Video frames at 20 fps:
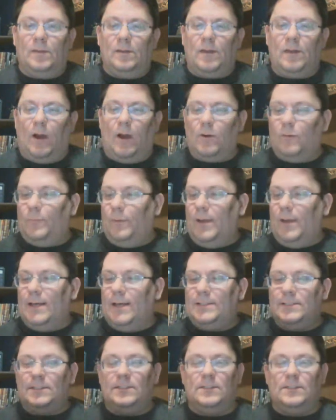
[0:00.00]
Donald
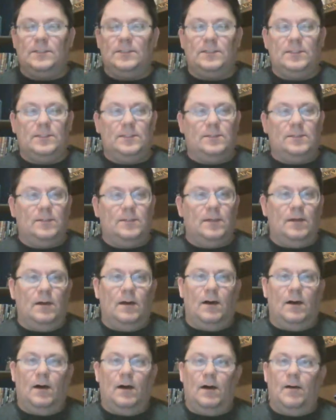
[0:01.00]
Pleasence,
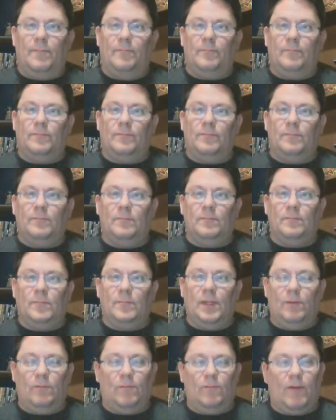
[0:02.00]

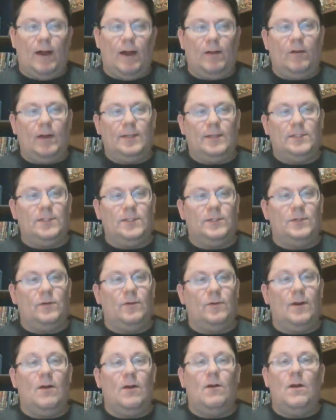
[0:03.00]
he revitalized his
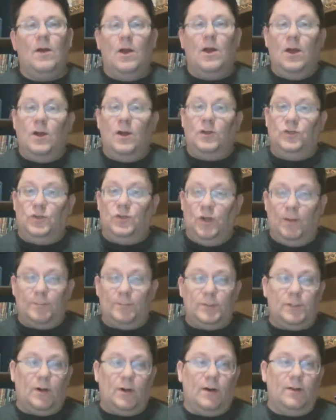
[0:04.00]
career, jump
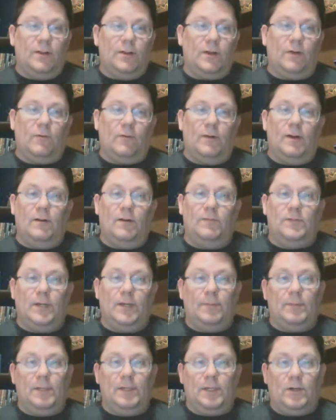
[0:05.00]
started the career of
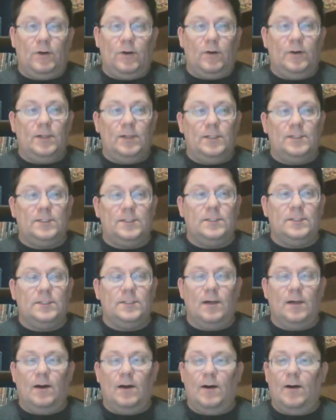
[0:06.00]
Jamie Lee Curtis.
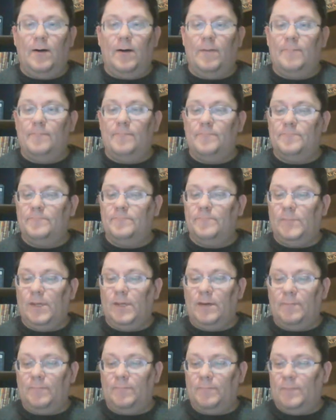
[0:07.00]

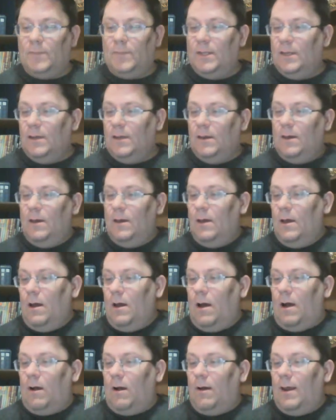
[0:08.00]
Yeah.
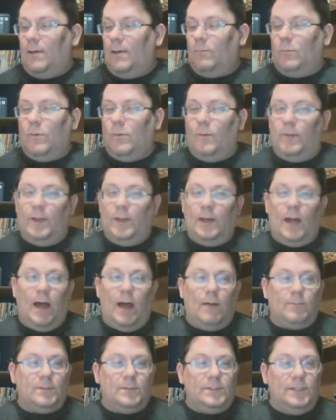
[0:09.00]
All right, well then
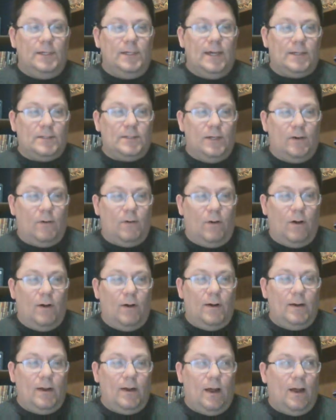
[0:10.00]
I will see you guys later
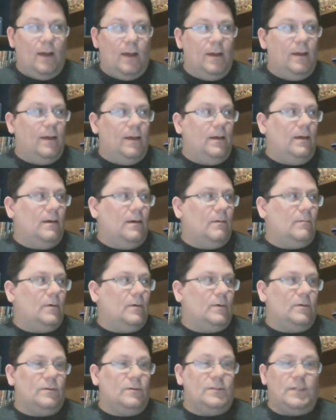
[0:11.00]
on. I'm
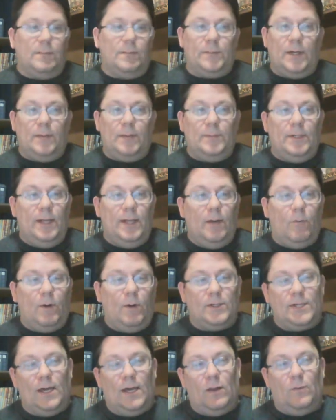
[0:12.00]
going to sometime today
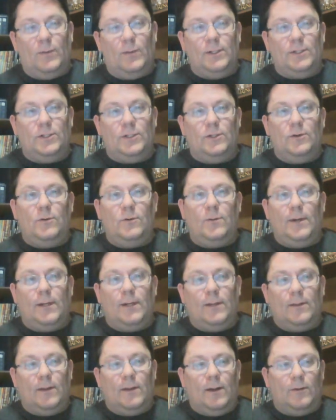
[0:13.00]
watch Halloween 2,
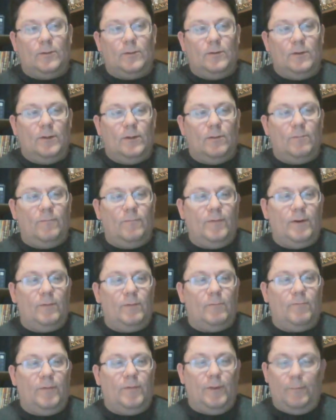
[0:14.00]
and then I'll do another
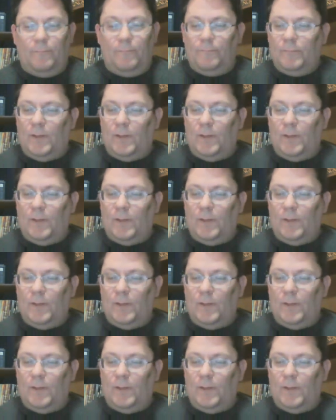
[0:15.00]
video review.